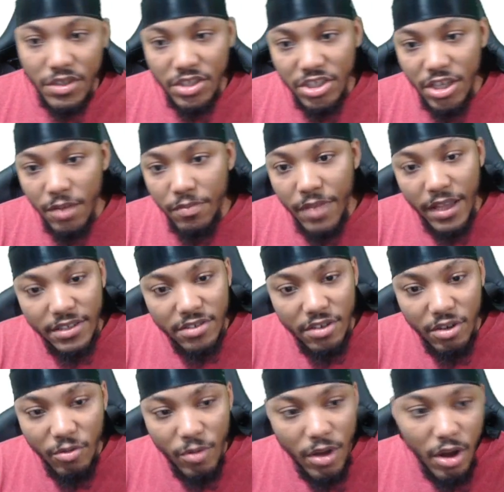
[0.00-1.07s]
The chip, that's the
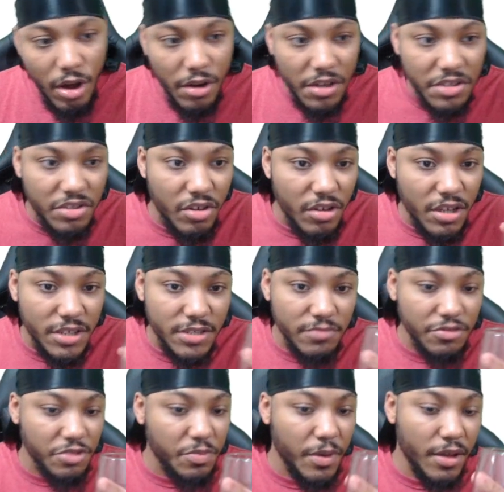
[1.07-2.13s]
only way Harden is going to get some
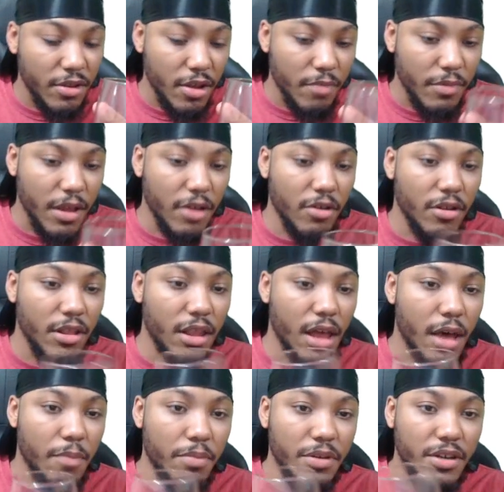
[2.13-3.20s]
respect. I'm not going to
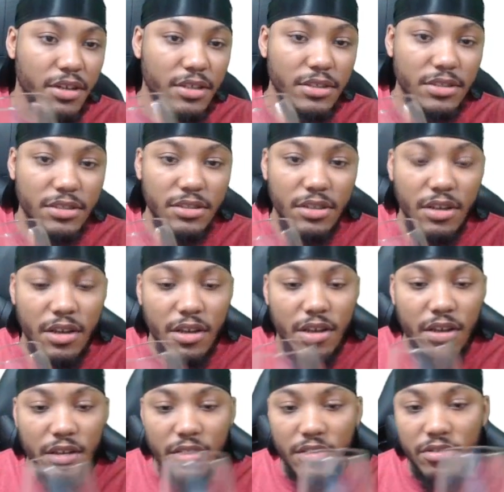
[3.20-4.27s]
lie, because
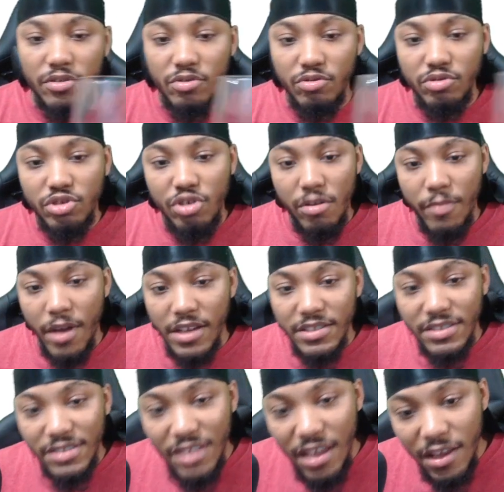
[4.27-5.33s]
dude's talking about
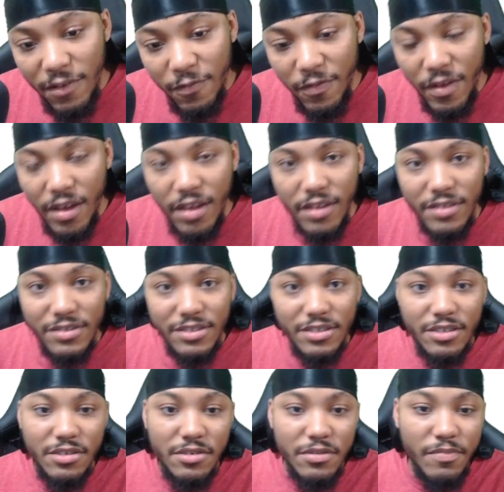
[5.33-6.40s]
his
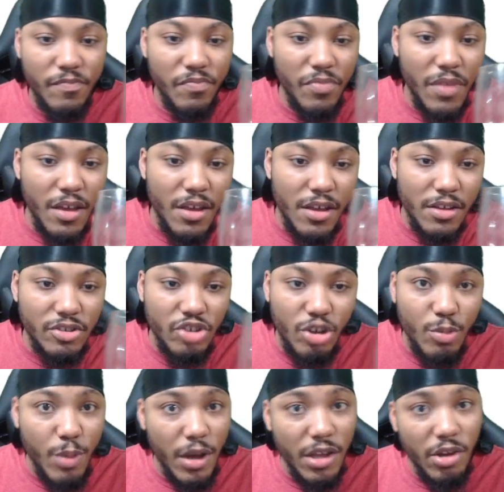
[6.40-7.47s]
defense... Talk
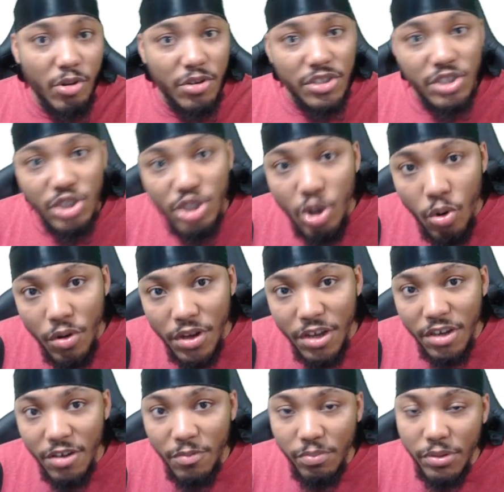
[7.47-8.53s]
about he always choking
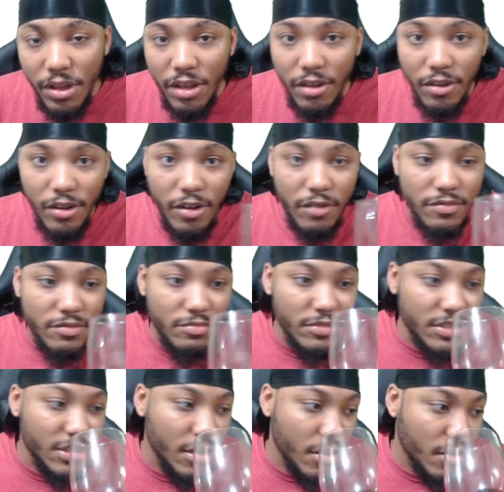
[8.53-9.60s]
in the playoffs. We've
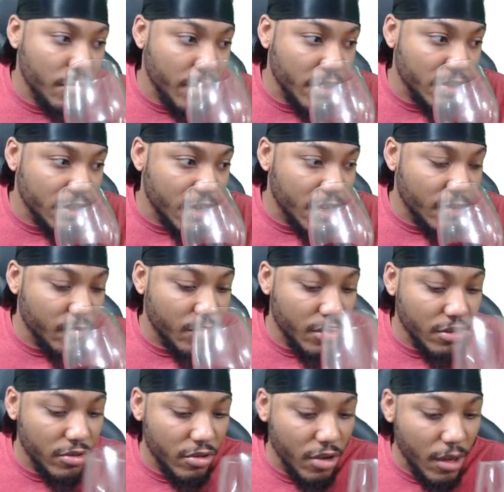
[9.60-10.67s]
seen it many times,
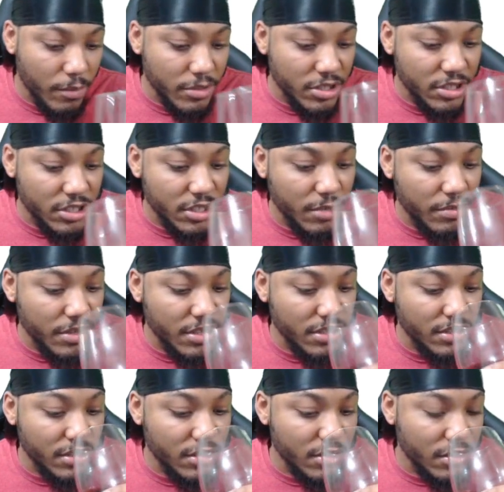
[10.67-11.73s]
but you know, I'm gonna just sip
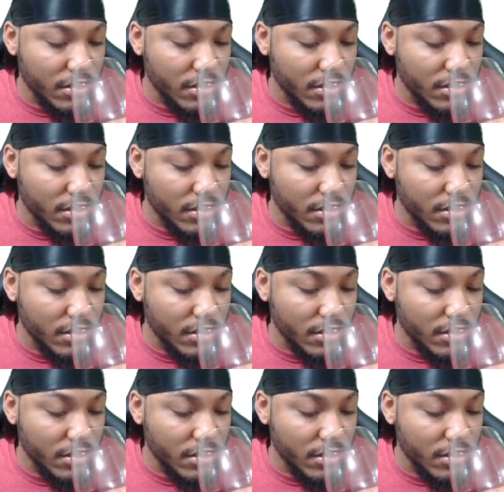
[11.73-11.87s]
this